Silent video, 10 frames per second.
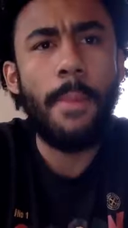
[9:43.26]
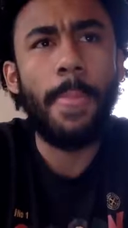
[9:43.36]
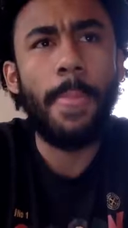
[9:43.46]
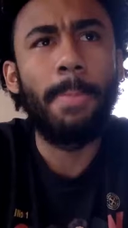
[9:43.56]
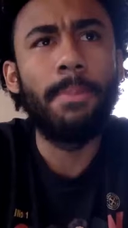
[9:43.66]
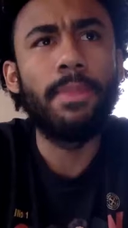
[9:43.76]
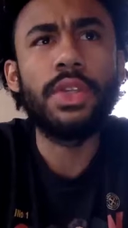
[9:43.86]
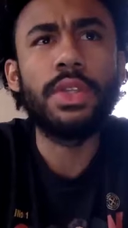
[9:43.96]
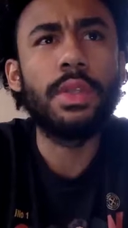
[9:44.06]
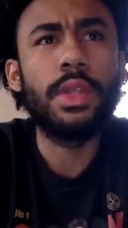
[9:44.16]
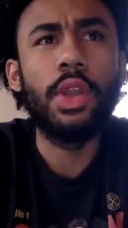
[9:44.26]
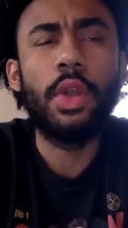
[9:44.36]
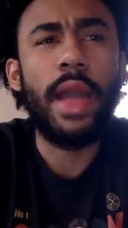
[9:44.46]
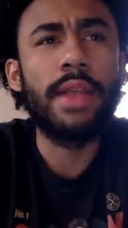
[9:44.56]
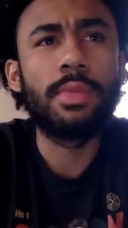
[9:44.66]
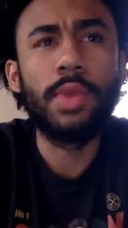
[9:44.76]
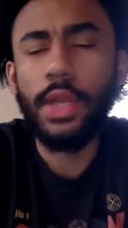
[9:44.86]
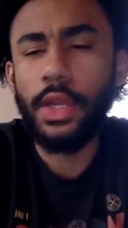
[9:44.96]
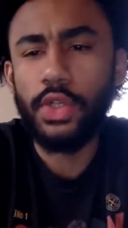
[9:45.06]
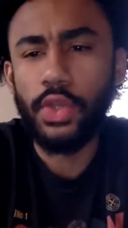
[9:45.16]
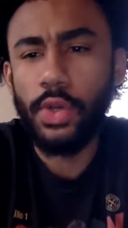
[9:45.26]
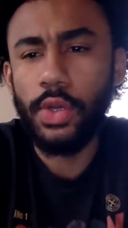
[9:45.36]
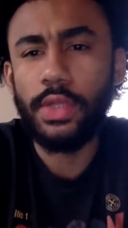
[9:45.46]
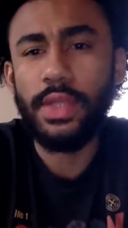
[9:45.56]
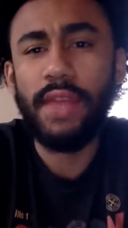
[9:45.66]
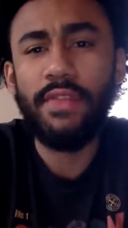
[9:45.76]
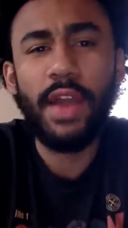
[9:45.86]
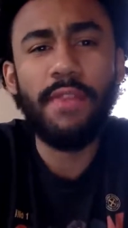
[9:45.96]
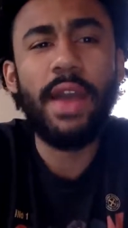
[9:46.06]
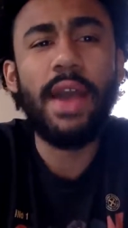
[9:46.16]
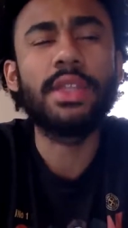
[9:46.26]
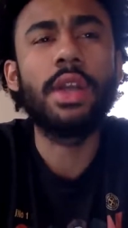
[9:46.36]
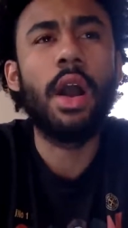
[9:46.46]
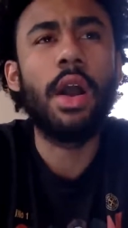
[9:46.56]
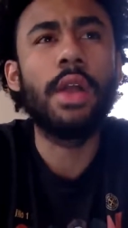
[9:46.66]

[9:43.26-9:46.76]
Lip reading: Just, you know, they had some really good shooters. They had very fast guards.